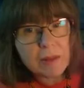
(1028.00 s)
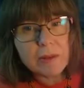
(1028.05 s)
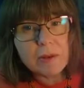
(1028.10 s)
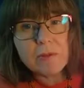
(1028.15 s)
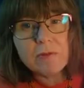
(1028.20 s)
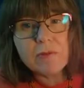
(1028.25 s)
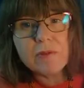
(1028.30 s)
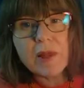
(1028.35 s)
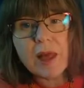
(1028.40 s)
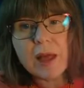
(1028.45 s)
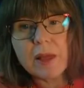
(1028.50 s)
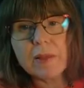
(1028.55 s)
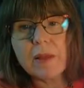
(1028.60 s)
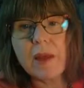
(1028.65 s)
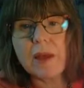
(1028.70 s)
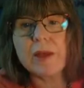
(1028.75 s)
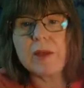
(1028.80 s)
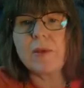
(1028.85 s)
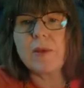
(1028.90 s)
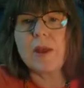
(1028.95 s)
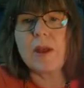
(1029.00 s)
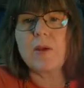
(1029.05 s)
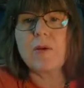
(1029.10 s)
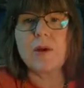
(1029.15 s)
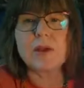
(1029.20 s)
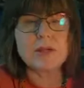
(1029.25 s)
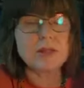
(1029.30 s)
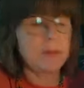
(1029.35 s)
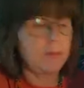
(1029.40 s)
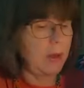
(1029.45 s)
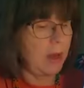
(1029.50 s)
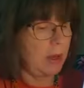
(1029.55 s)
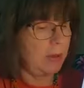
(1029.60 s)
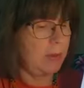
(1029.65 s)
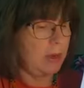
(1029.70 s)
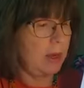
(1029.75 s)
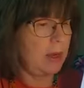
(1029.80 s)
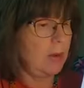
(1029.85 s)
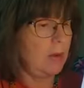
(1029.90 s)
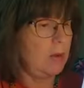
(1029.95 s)
a little flat line going across the bottom.
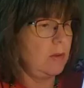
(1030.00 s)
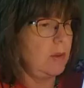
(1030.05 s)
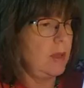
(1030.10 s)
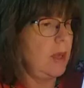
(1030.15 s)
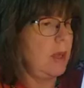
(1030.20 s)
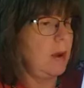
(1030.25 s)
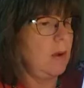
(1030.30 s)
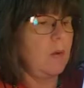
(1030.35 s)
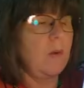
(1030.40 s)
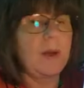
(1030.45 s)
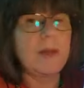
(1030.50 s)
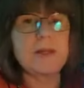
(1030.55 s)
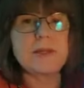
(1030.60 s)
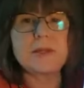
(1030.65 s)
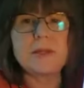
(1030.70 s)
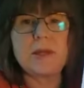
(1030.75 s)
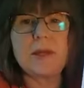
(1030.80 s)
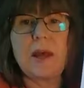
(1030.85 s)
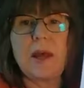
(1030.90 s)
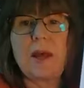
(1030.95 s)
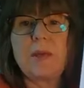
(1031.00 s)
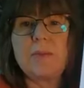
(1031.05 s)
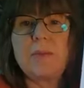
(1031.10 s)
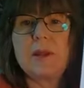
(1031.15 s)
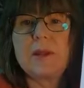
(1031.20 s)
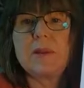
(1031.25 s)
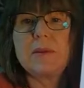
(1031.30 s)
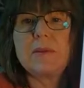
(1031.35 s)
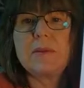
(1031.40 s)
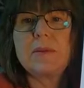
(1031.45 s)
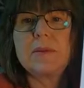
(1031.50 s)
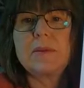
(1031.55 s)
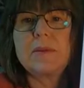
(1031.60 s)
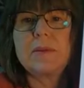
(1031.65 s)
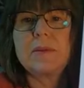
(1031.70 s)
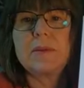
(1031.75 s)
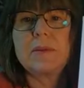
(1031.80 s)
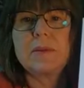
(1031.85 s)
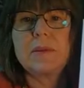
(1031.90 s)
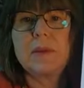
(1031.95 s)
And I know you can't quite see that, but
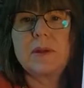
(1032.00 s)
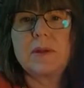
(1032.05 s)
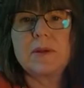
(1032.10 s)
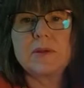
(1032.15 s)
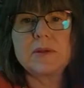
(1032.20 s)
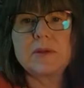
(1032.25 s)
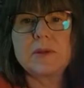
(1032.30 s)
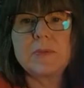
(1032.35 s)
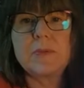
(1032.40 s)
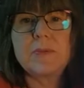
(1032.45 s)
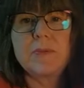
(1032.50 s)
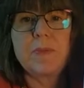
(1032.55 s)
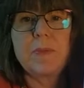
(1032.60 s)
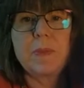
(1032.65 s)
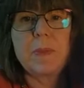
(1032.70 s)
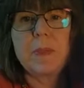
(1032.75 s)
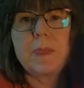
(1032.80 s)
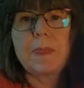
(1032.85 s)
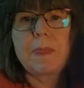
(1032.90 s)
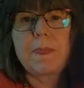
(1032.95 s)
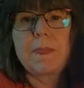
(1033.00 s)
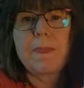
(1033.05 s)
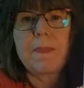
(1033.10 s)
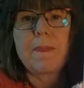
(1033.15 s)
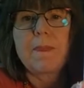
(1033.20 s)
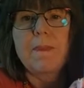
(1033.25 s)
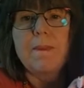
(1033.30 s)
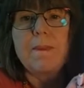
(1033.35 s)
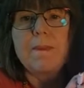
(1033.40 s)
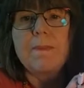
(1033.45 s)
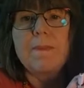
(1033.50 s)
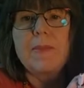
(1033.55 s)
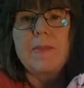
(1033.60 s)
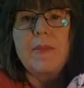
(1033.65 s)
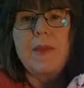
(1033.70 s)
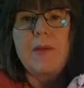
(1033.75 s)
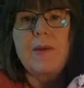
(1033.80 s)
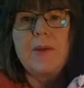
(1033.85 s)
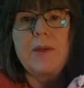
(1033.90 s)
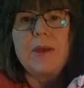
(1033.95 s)
there's,
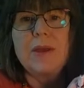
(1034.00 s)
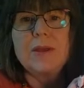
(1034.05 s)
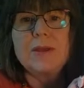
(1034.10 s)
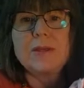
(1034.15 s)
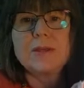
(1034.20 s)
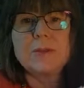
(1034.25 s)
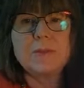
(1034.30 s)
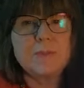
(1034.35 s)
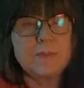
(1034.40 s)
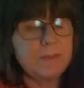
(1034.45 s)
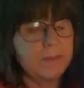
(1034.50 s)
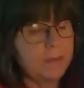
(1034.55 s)
there it is.